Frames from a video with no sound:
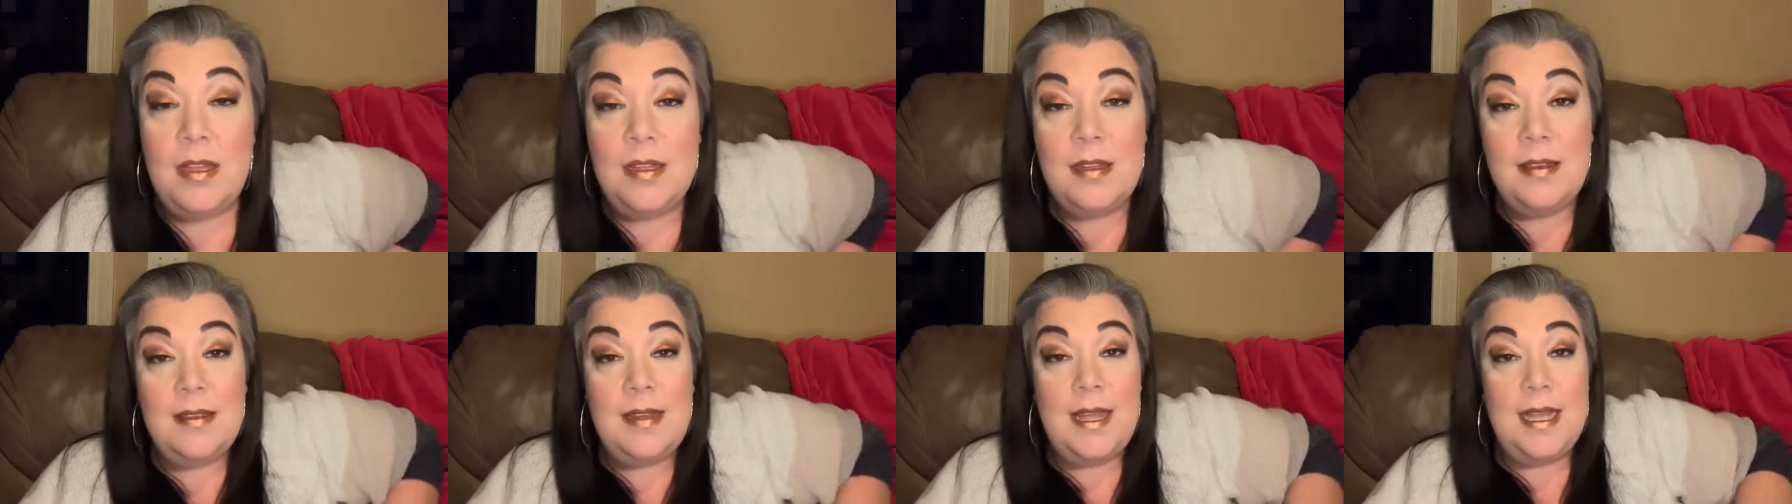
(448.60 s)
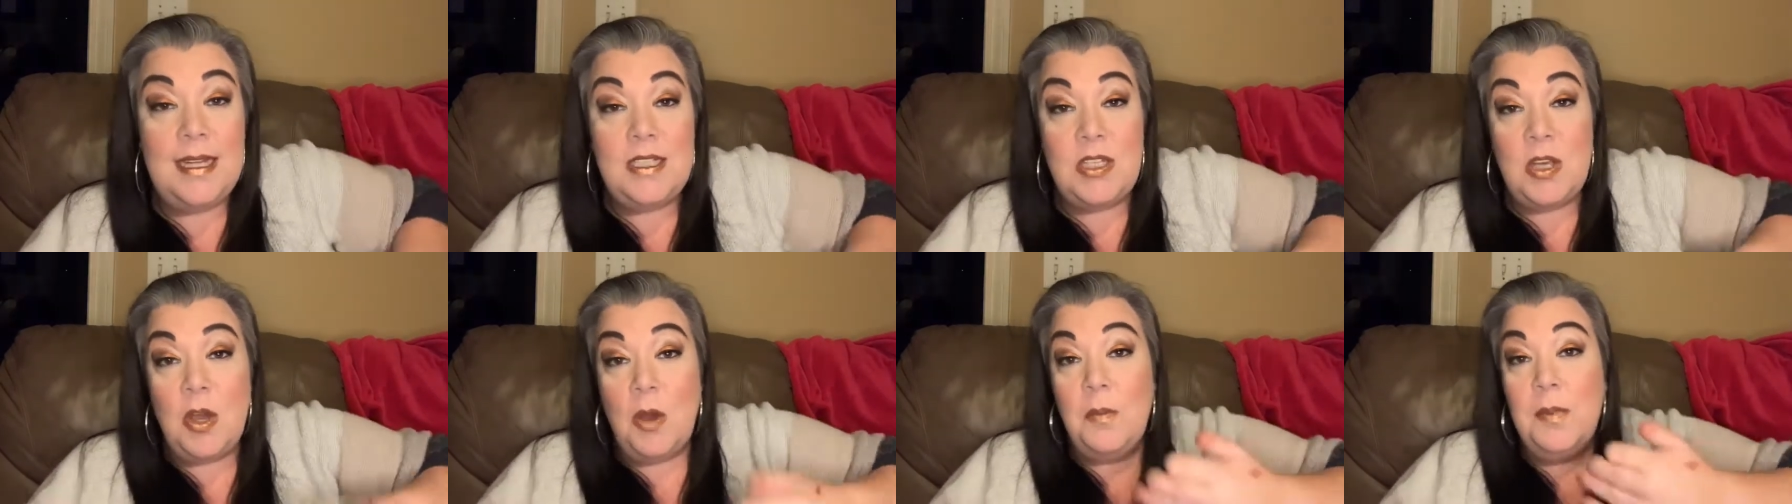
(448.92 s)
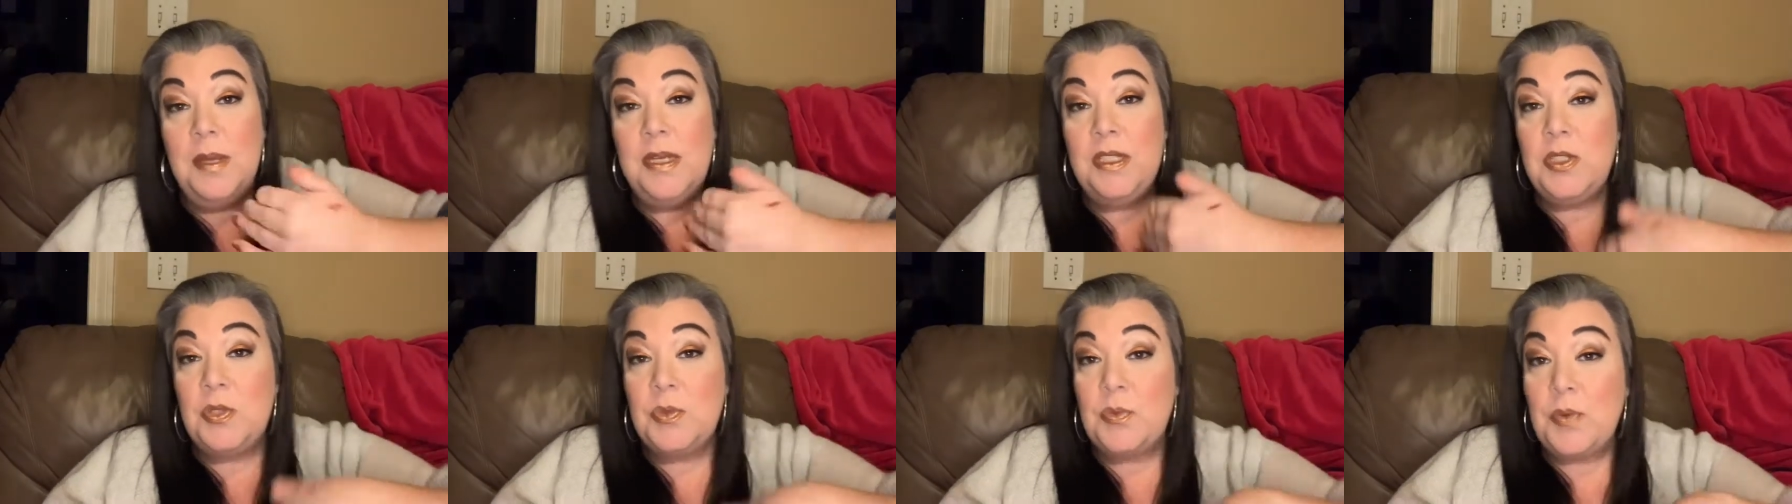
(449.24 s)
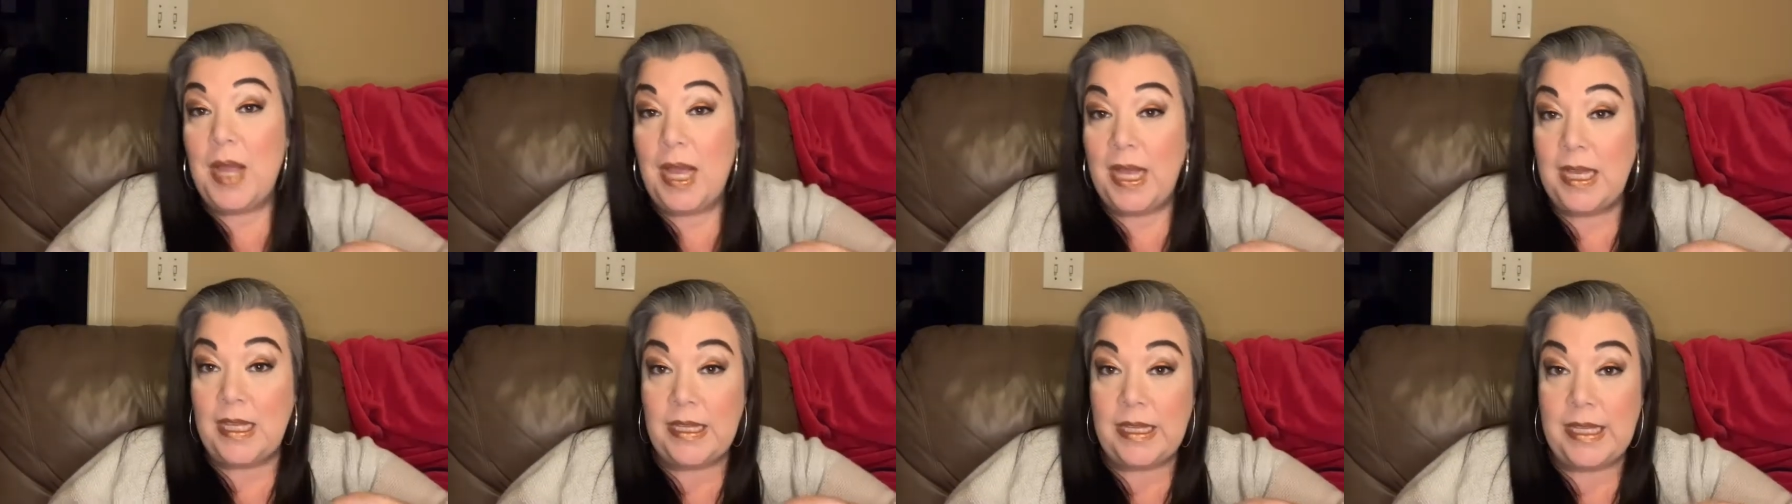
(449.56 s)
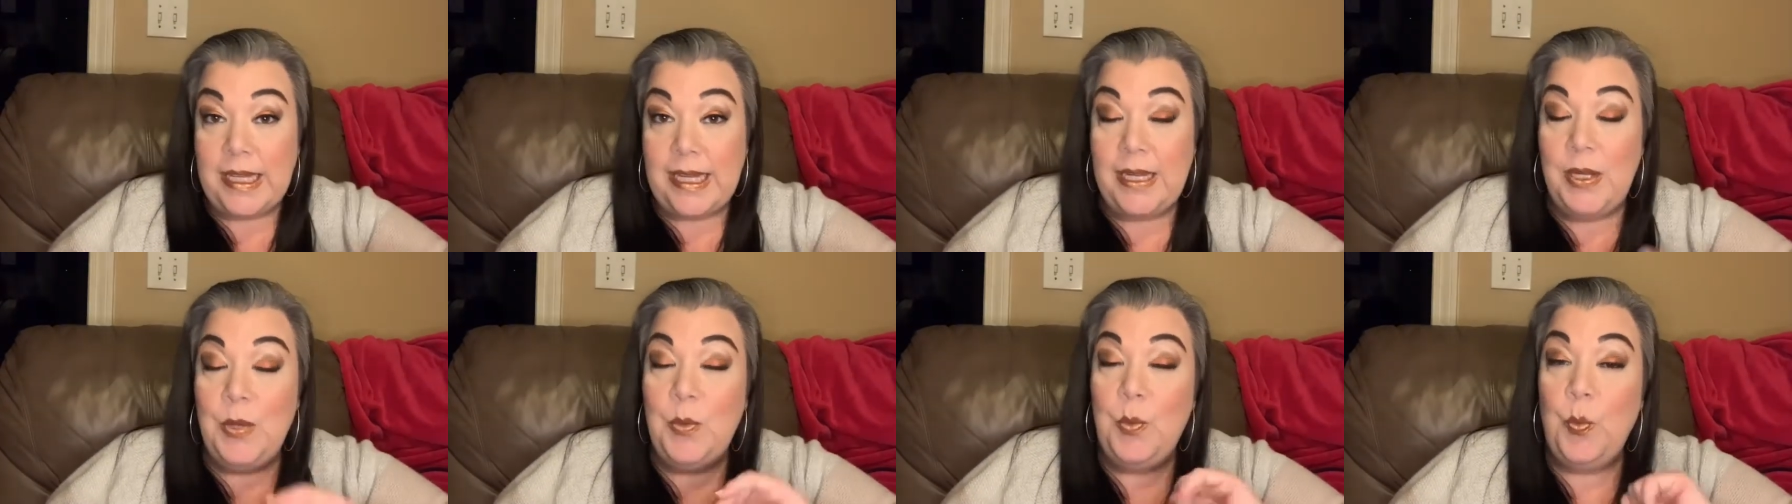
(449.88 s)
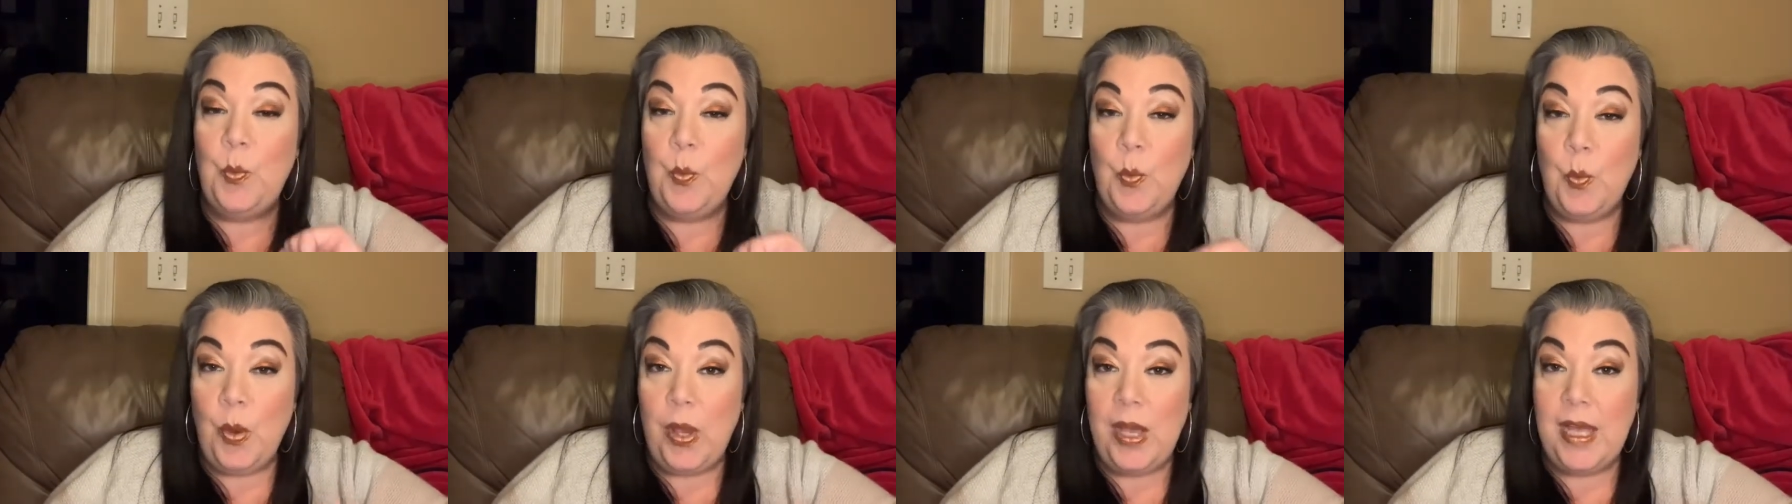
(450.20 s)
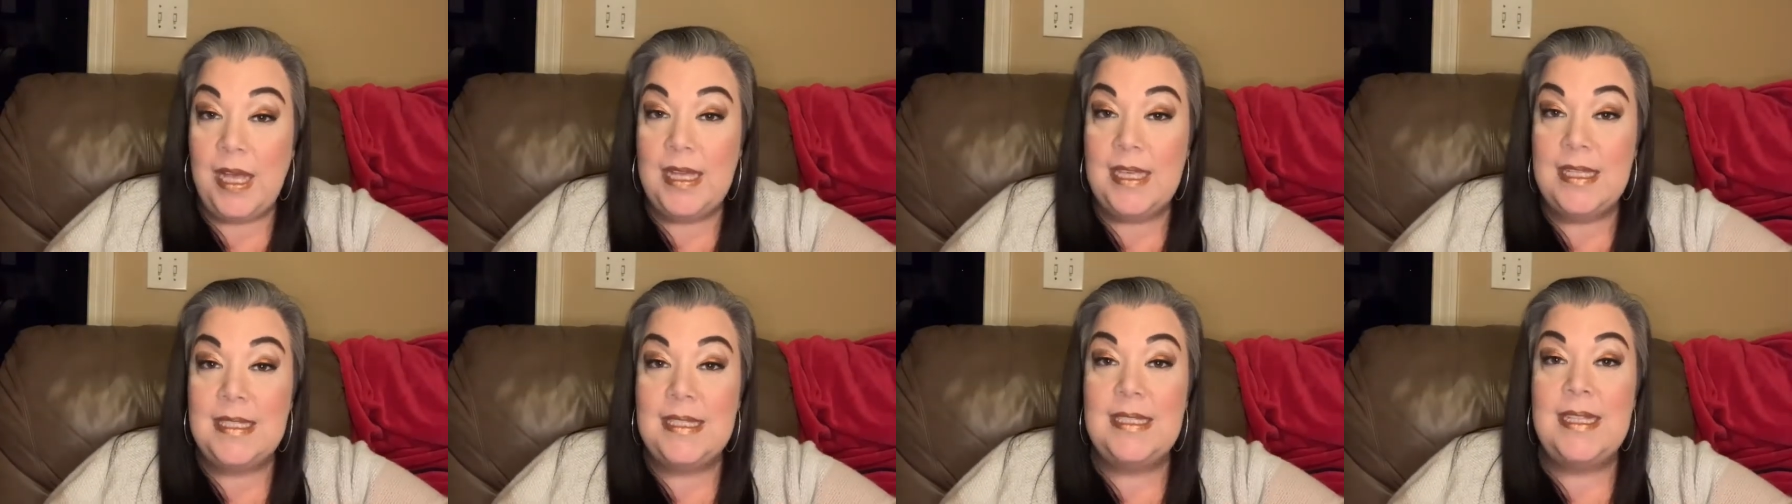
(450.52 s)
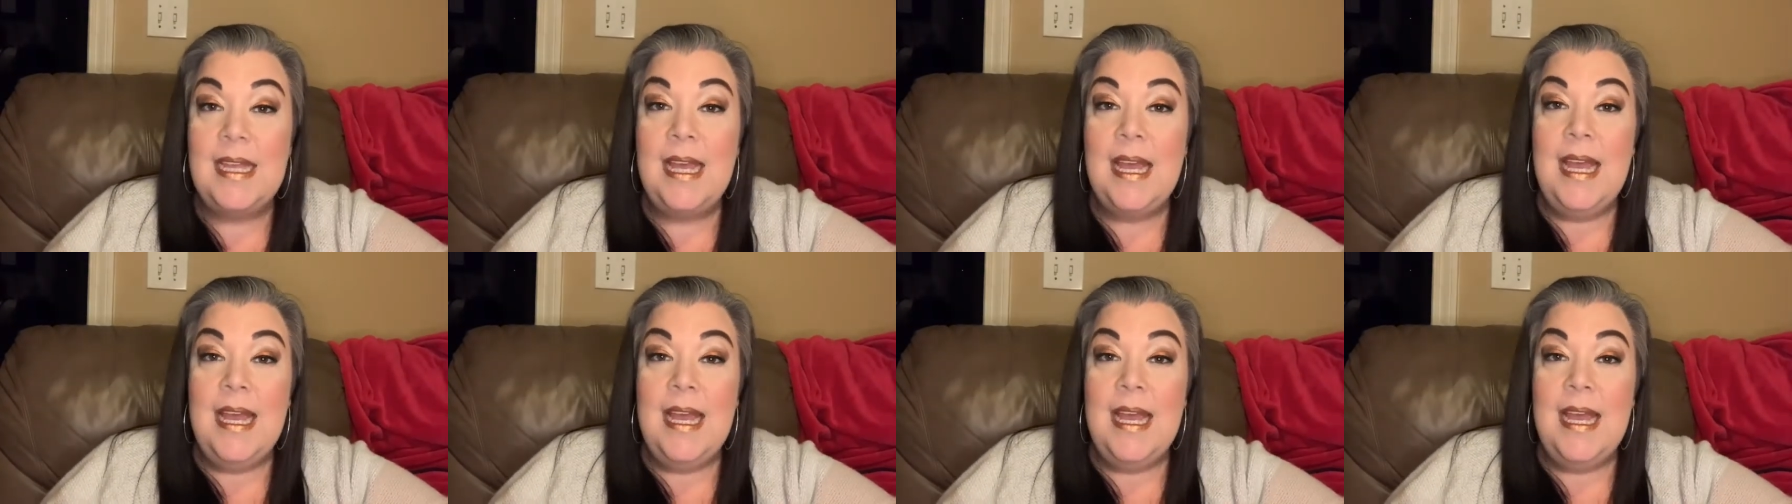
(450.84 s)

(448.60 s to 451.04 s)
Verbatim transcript: they told me directly was